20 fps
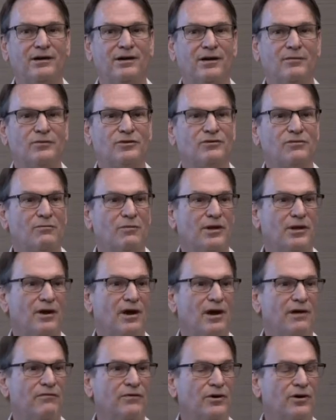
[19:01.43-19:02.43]
comes from the
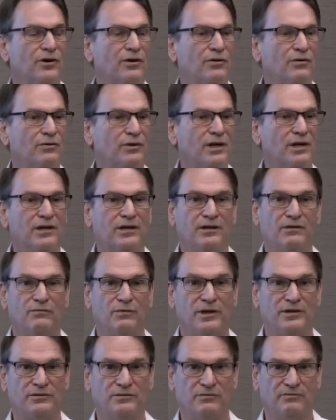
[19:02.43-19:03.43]
Navajo Indian
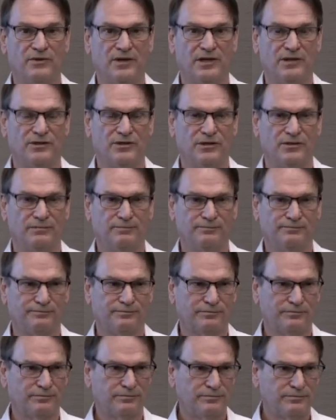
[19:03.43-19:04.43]
Reservation.
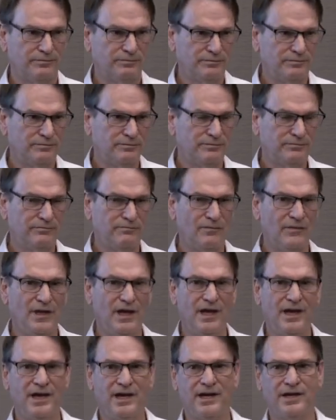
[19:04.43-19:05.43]

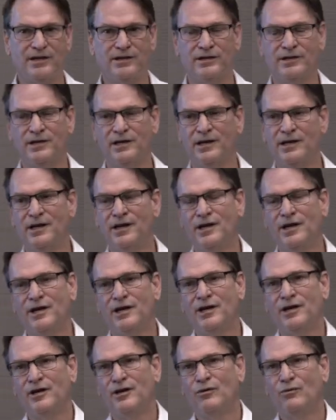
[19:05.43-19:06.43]
And
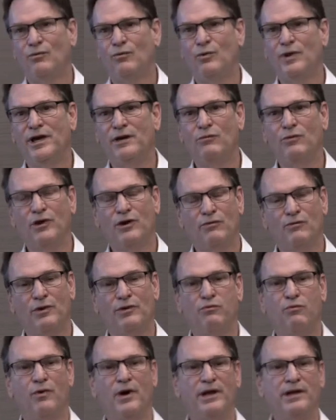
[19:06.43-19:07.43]
we work with
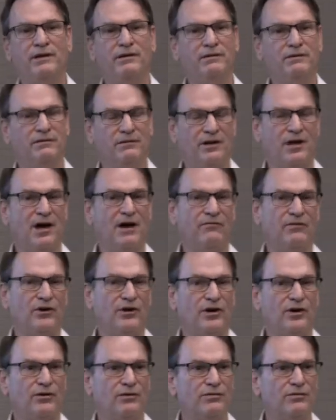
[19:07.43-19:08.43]
one
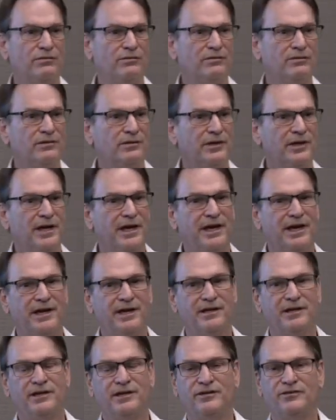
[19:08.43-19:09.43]
Navajo,
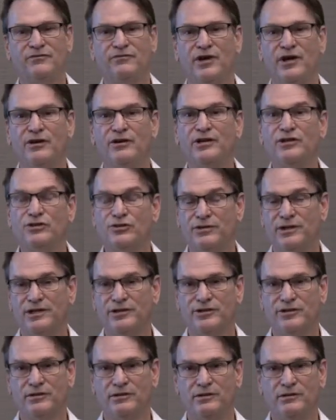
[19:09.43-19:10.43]
and he's very
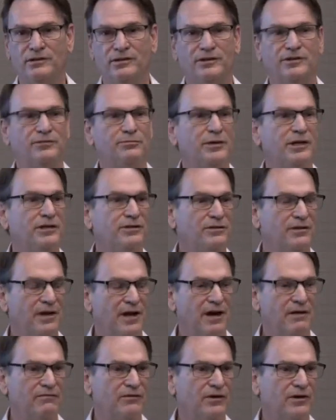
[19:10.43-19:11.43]
traditional. He speaks
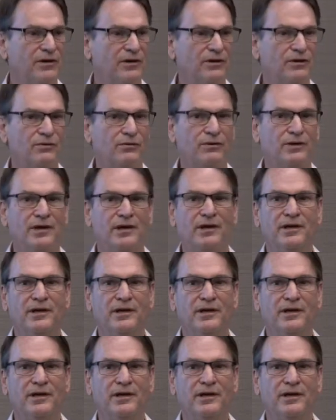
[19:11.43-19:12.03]
Navajo.